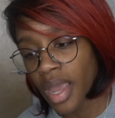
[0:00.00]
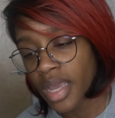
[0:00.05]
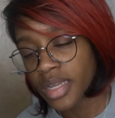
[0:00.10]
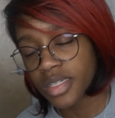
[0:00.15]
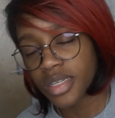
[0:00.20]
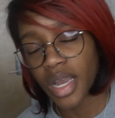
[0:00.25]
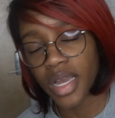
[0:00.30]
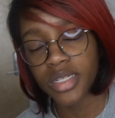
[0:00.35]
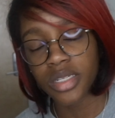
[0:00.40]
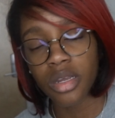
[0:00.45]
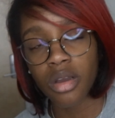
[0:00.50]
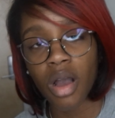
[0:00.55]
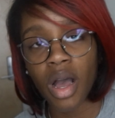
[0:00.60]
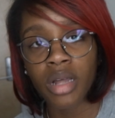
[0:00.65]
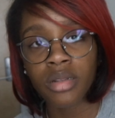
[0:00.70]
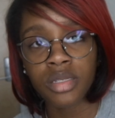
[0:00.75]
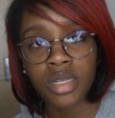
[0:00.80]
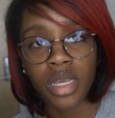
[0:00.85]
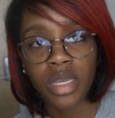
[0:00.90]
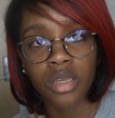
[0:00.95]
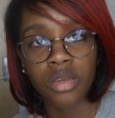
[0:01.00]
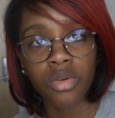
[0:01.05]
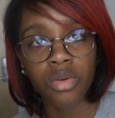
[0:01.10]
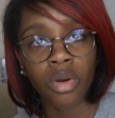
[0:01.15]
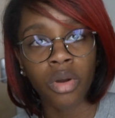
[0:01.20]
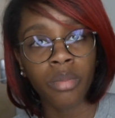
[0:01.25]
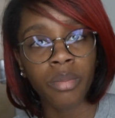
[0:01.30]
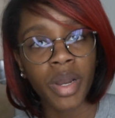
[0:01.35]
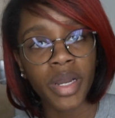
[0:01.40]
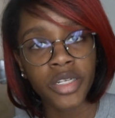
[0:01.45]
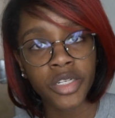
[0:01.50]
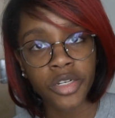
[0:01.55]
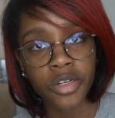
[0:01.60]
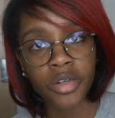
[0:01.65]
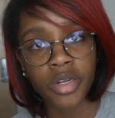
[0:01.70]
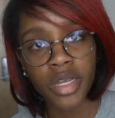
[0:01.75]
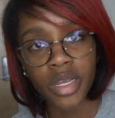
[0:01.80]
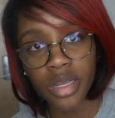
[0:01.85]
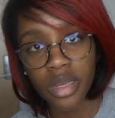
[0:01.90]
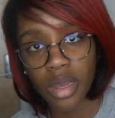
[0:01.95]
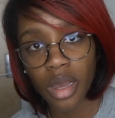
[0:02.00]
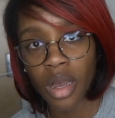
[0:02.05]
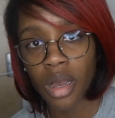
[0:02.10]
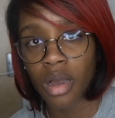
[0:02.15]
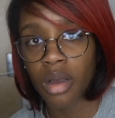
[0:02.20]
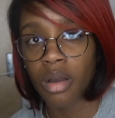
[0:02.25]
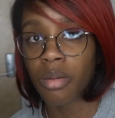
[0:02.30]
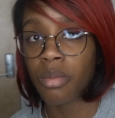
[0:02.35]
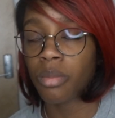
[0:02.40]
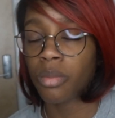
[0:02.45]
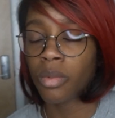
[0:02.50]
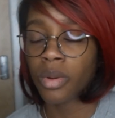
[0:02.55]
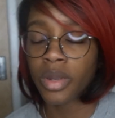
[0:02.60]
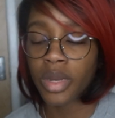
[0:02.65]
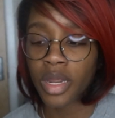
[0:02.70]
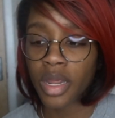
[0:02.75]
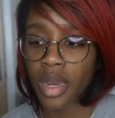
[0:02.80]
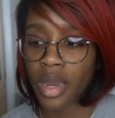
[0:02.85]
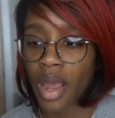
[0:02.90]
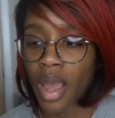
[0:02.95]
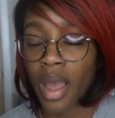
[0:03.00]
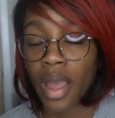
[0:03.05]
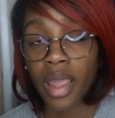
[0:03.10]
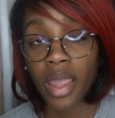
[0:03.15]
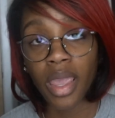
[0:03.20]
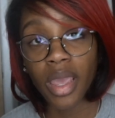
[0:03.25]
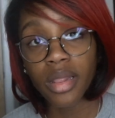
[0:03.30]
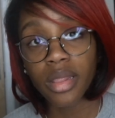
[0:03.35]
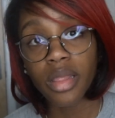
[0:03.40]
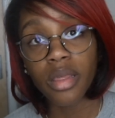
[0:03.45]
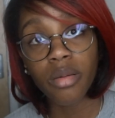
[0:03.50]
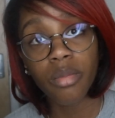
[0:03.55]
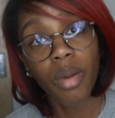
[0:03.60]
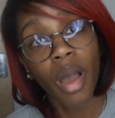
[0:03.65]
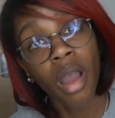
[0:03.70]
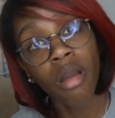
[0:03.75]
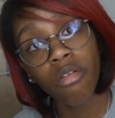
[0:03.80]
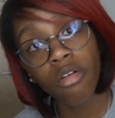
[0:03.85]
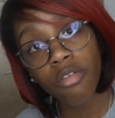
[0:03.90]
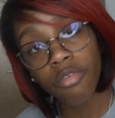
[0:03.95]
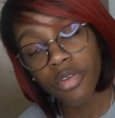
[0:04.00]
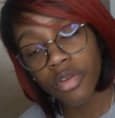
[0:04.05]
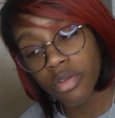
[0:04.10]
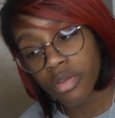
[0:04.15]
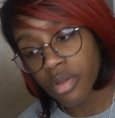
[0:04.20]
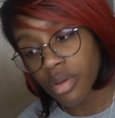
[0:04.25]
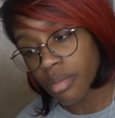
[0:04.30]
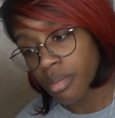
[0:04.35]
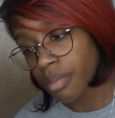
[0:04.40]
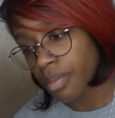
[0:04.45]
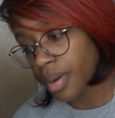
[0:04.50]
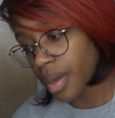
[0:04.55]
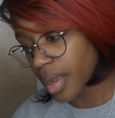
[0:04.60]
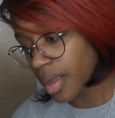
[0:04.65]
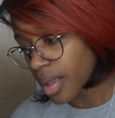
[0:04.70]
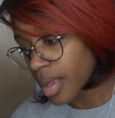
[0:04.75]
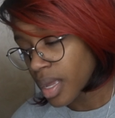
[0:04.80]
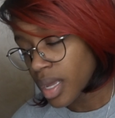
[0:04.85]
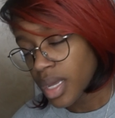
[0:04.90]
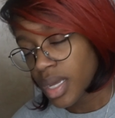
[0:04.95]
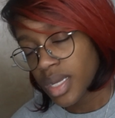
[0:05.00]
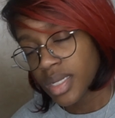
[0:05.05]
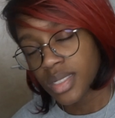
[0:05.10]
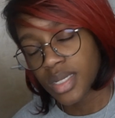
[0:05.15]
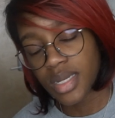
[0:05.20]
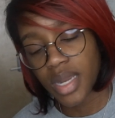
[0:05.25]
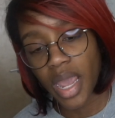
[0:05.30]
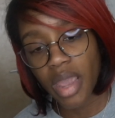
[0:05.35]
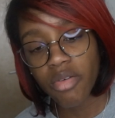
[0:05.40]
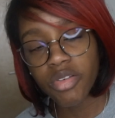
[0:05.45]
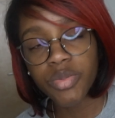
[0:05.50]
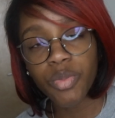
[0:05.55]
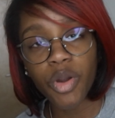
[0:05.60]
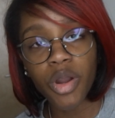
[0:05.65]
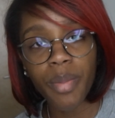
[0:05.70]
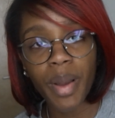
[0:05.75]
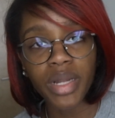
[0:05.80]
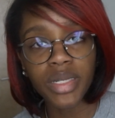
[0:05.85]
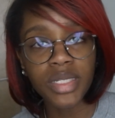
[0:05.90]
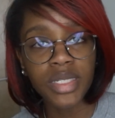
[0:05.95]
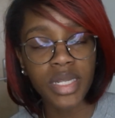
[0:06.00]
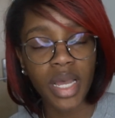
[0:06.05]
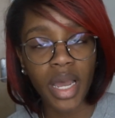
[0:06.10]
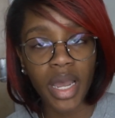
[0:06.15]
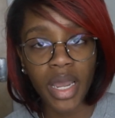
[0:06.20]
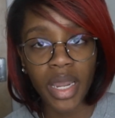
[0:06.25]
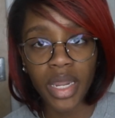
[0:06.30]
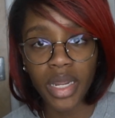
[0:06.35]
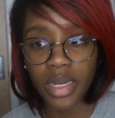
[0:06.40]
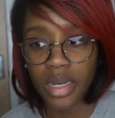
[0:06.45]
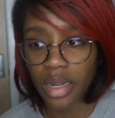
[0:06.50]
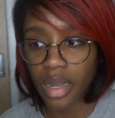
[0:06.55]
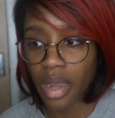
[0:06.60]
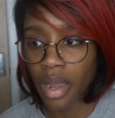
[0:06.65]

as you guys know, I'll take you on my journey. When I get them, I'll review them. But today was more about design.